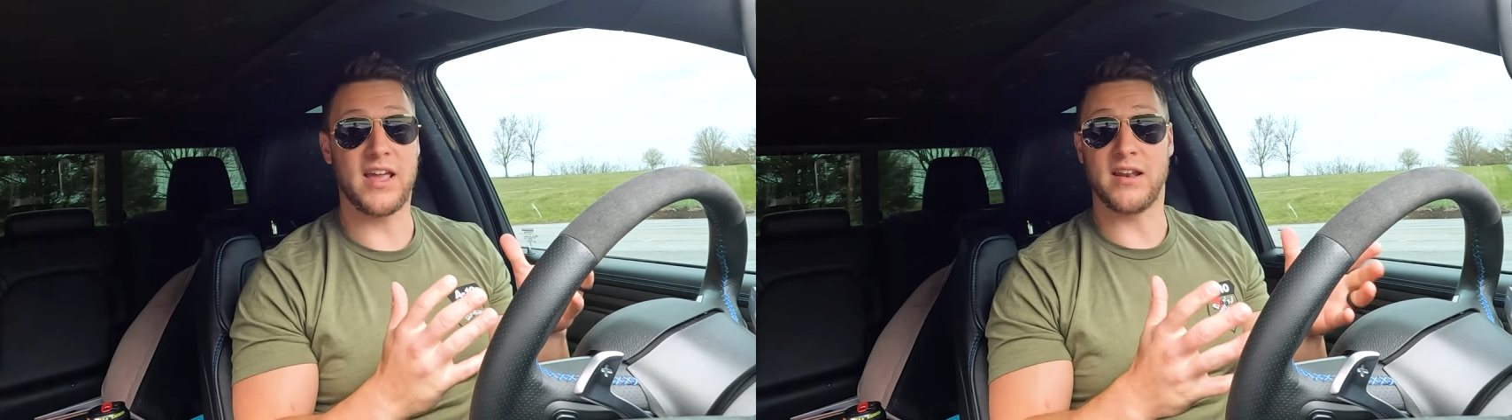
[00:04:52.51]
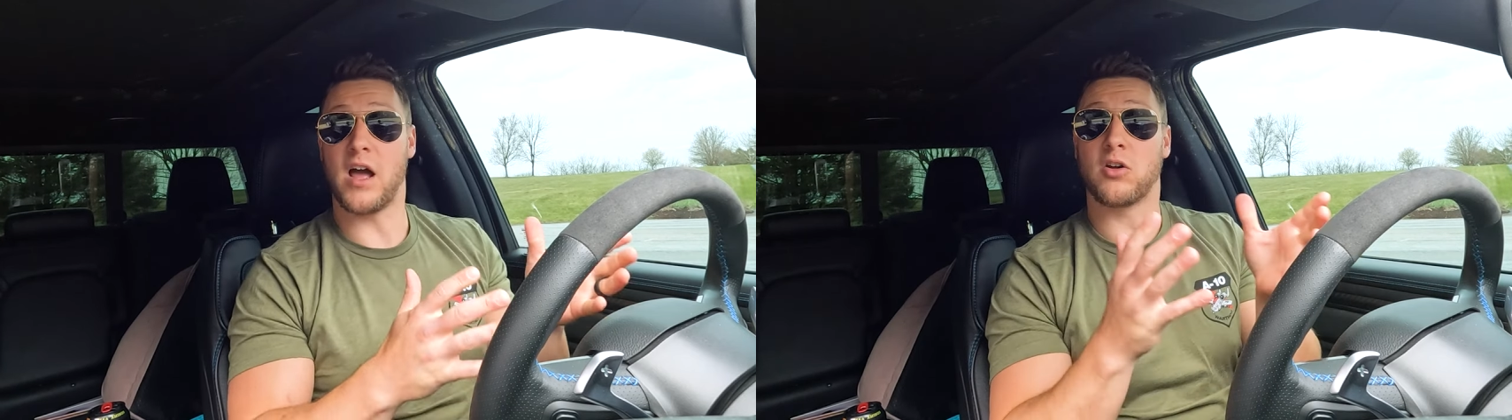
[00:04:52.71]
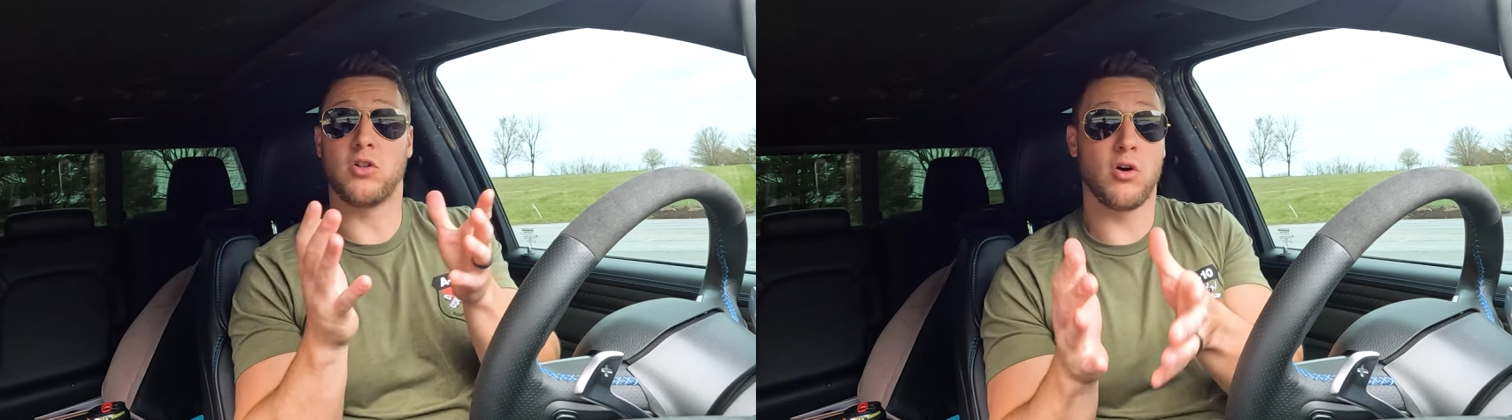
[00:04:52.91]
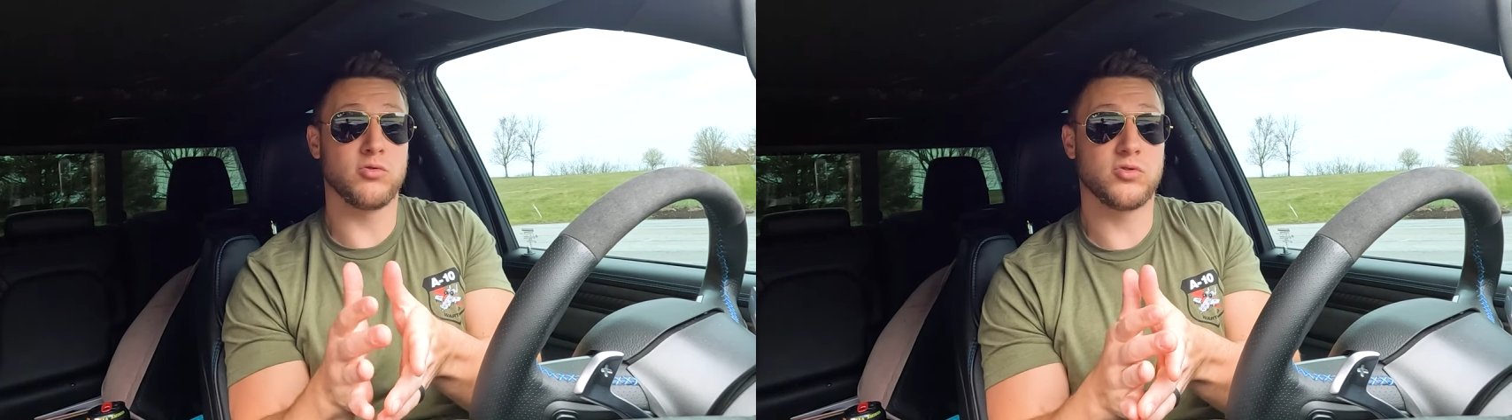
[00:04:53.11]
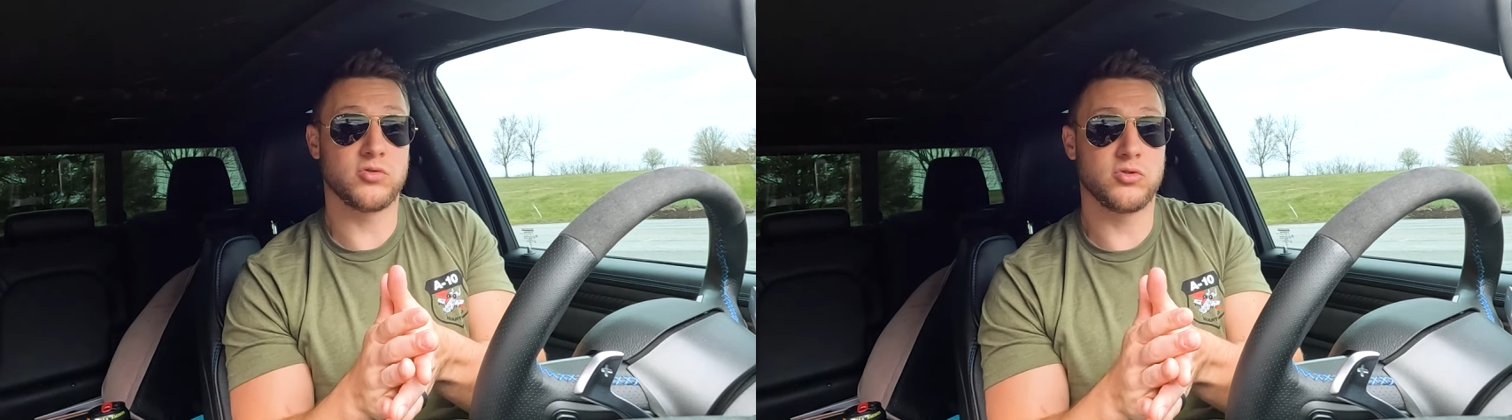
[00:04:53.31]
Again, not
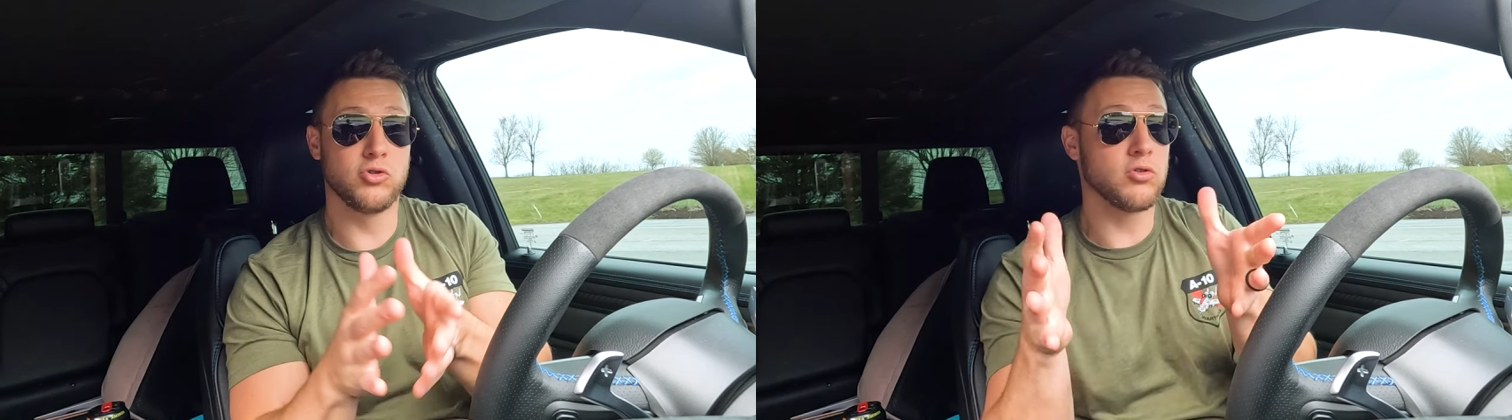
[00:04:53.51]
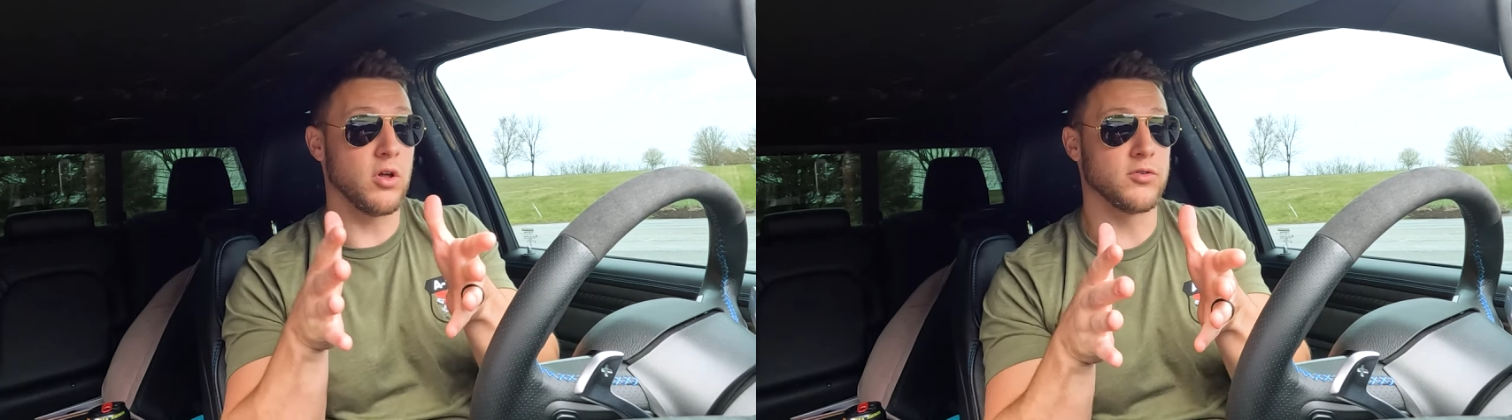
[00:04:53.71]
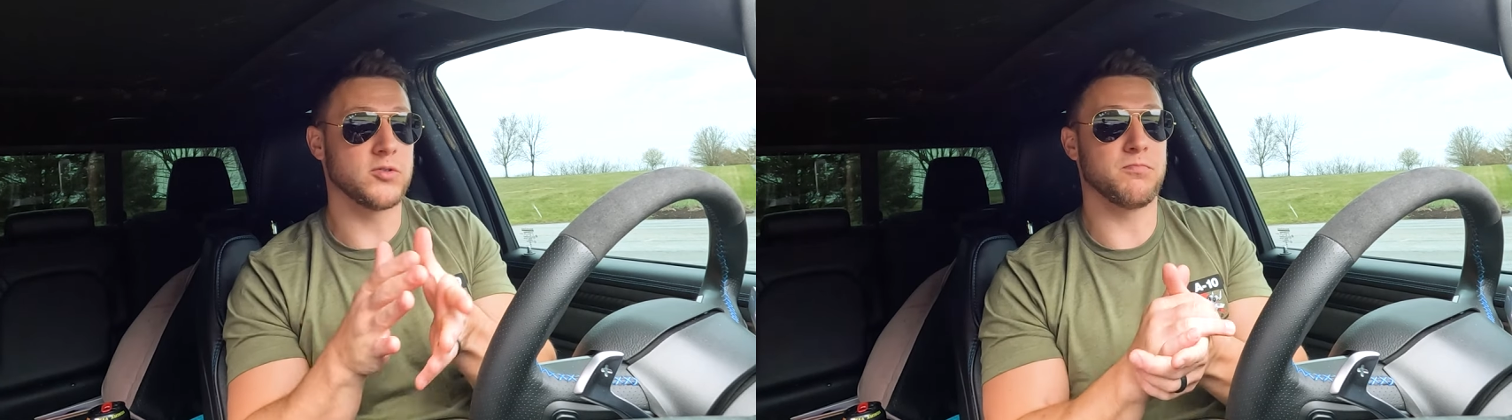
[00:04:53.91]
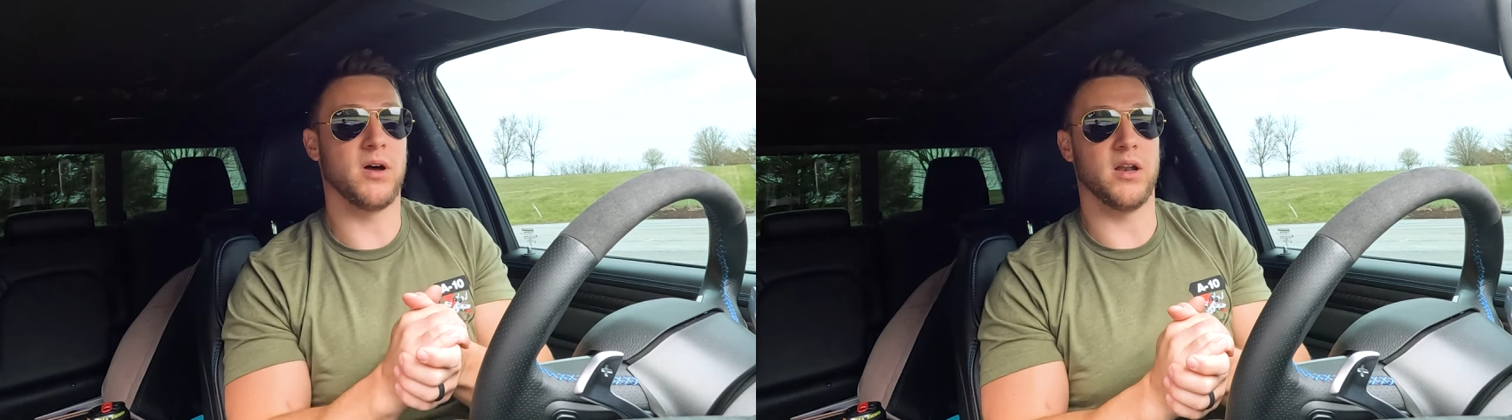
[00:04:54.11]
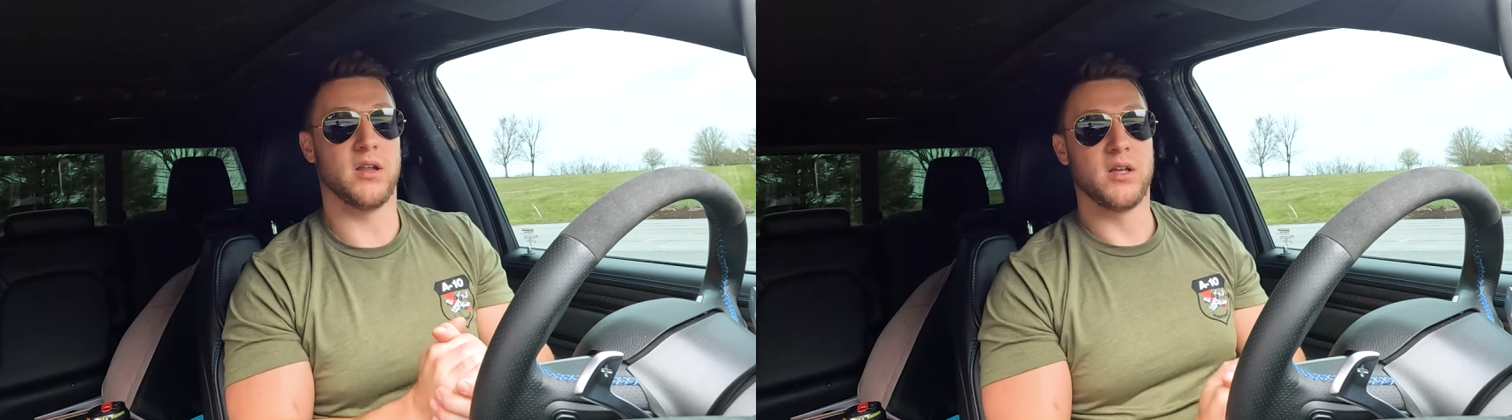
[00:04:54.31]
close, too close,
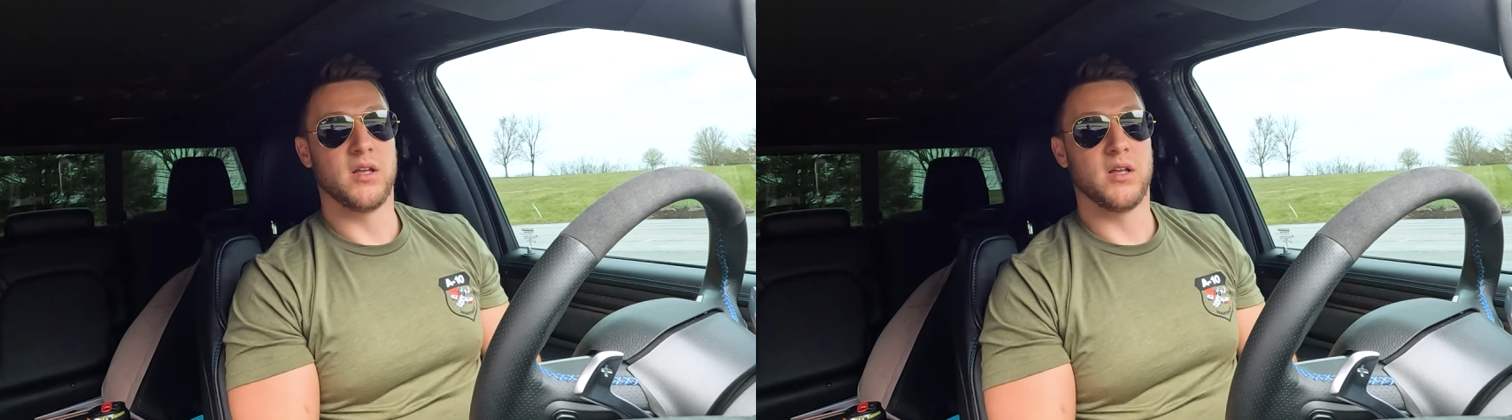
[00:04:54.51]
but